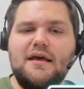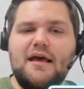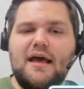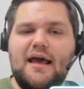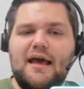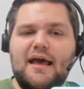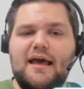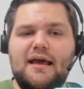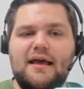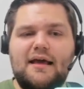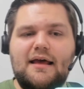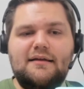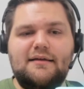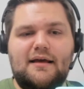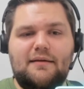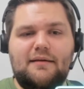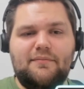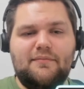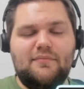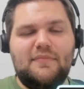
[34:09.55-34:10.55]
And
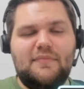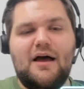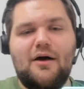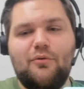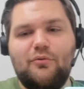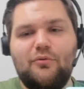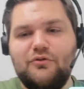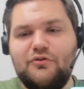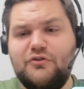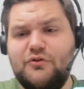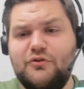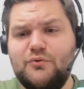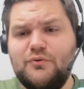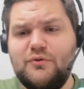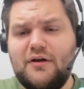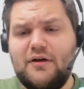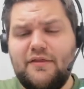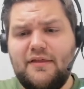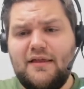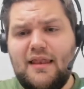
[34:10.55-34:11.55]
yeah, now
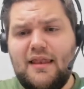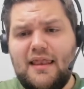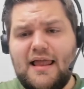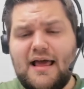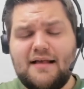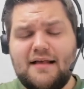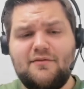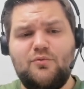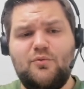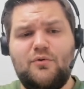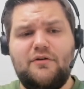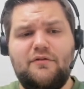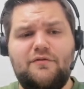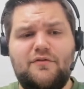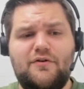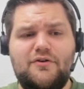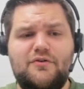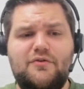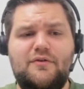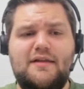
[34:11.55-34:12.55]
to the last one
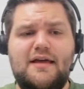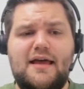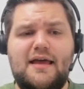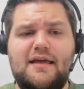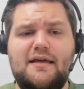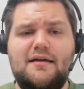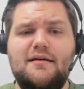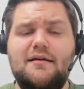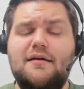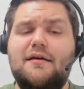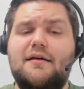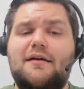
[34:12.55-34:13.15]
for today.